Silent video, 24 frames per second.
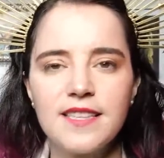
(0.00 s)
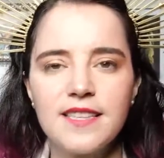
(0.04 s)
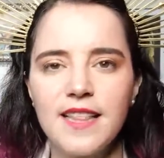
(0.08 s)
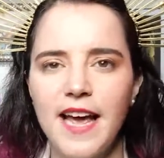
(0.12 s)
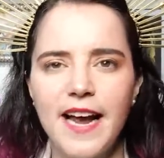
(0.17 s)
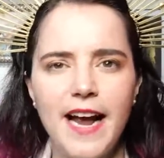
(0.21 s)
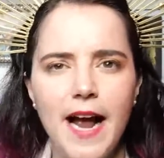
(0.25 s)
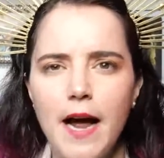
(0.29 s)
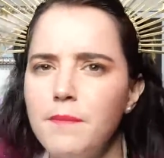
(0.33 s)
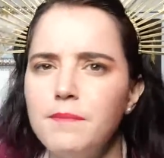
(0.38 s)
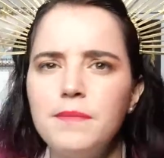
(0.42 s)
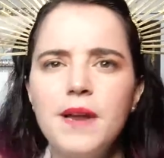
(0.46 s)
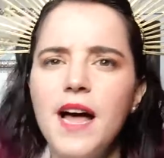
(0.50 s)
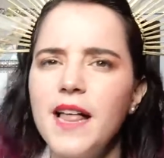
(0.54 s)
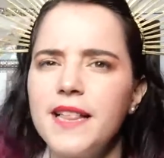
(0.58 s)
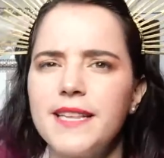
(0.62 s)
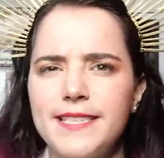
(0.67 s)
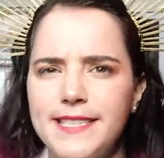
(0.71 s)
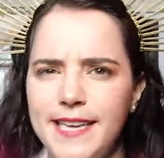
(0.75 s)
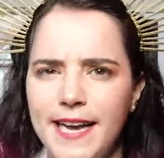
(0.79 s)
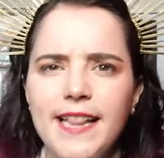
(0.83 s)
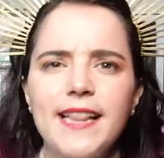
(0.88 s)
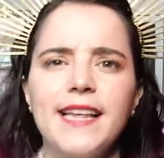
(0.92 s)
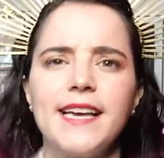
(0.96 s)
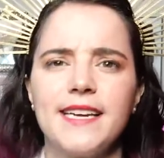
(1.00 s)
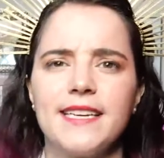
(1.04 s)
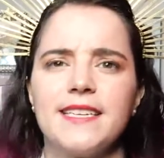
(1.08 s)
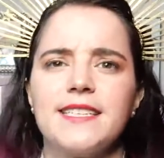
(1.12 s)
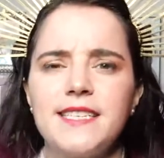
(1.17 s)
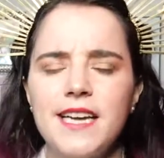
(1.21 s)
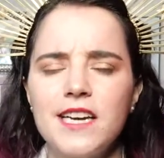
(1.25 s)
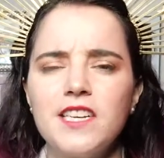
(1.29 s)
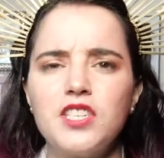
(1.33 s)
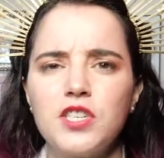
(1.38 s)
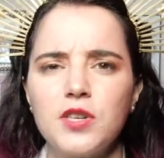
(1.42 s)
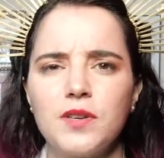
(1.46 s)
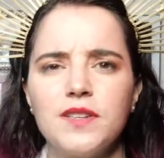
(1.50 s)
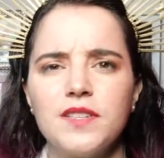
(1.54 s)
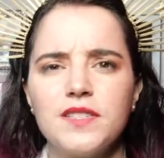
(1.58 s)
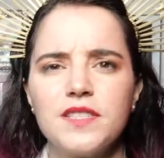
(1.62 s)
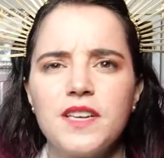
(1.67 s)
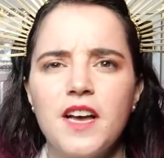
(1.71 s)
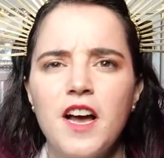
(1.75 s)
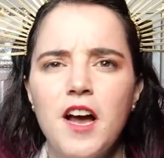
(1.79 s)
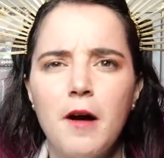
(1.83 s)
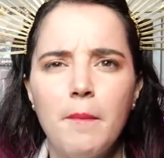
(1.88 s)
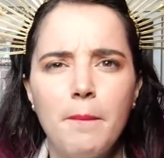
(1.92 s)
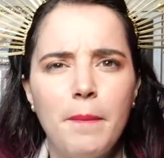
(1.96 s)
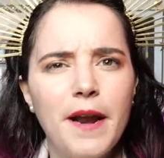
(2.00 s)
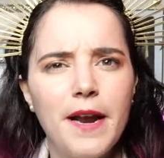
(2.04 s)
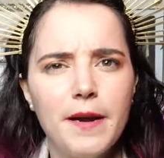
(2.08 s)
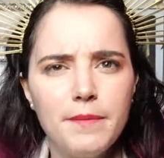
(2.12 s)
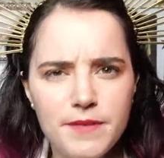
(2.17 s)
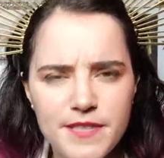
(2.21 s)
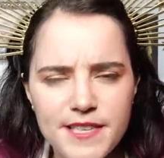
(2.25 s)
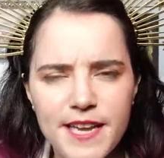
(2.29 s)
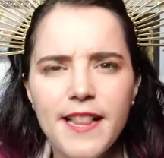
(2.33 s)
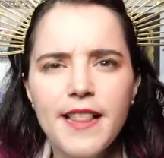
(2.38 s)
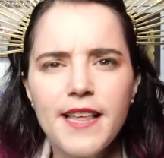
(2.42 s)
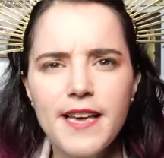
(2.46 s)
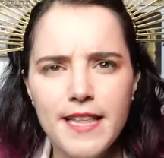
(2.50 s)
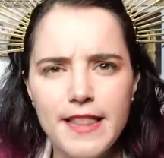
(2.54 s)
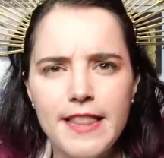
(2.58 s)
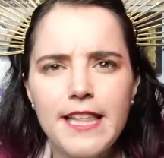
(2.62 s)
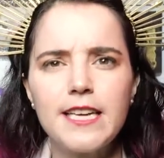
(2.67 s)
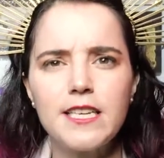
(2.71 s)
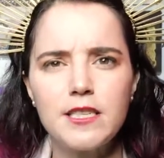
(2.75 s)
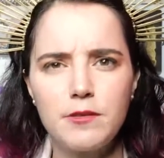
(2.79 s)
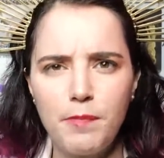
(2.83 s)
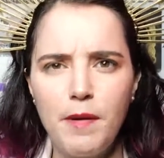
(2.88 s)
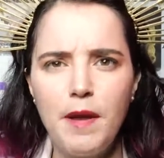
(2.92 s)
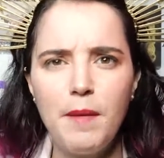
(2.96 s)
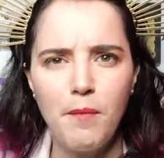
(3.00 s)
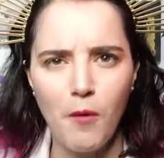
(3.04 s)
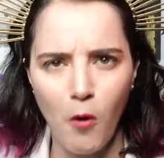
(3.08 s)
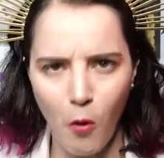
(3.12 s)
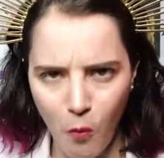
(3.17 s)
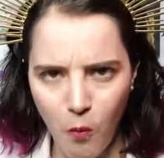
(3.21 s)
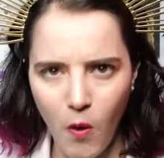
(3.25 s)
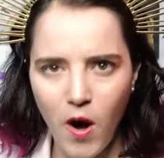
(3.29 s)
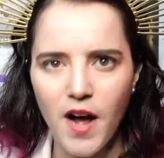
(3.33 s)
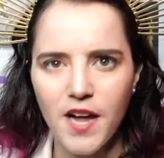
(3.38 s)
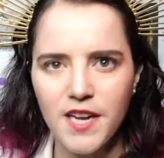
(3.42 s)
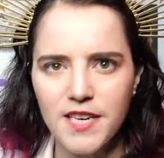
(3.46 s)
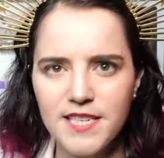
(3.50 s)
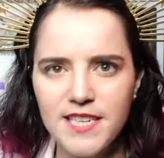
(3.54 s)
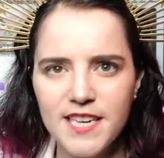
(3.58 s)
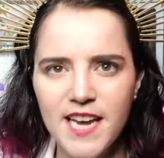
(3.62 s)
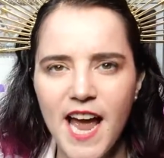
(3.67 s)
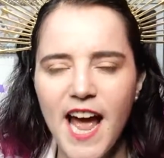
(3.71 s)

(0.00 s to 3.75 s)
Like, I'm not selling essentials, but I'm selling things people want.